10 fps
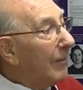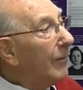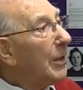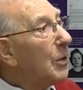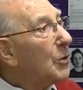
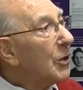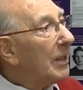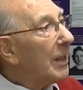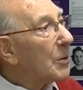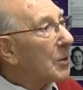Very
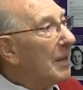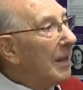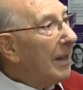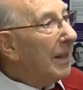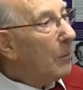ingenious,
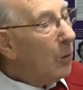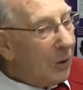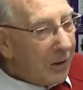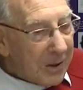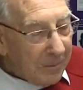mm. and it
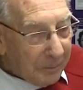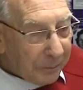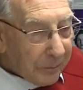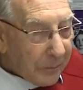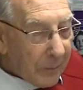worked.
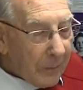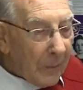Mm.